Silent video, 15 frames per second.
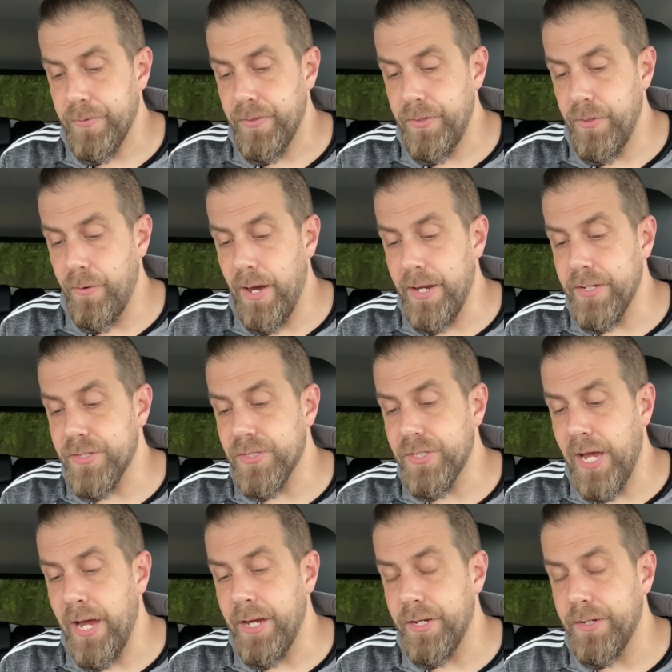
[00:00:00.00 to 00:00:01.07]
Johannes
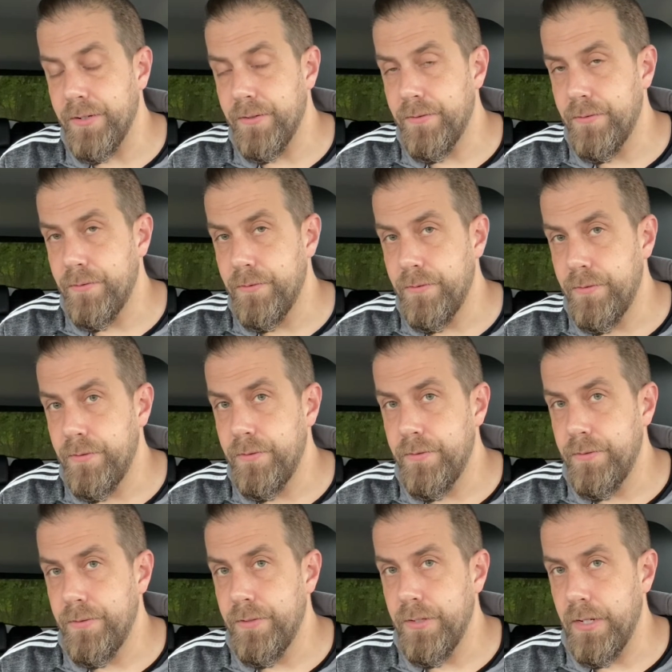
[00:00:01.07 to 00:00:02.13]
sighed.
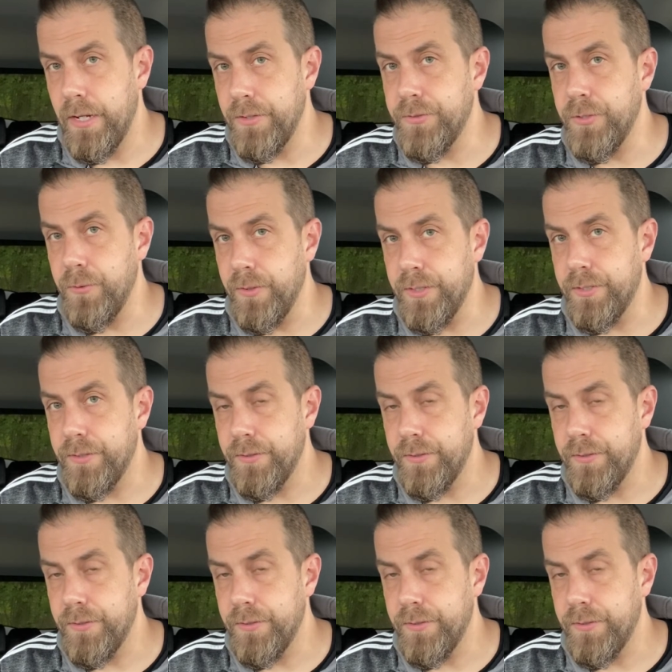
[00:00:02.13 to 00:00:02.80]
I'll do it.